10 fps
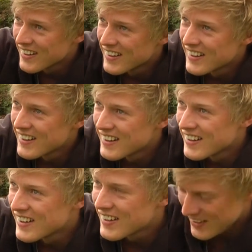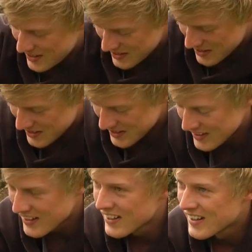
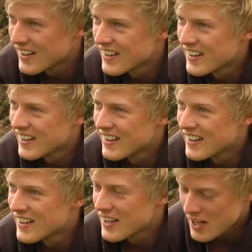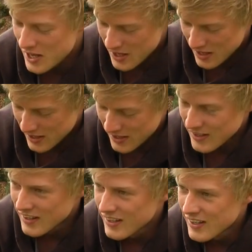
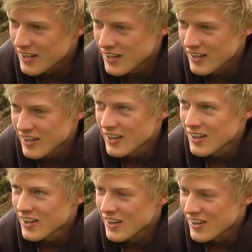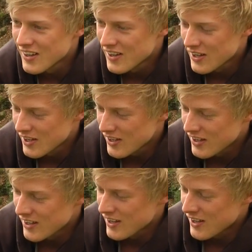
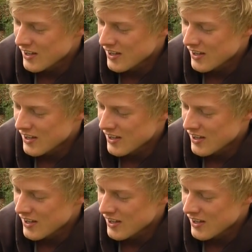(no one is talking)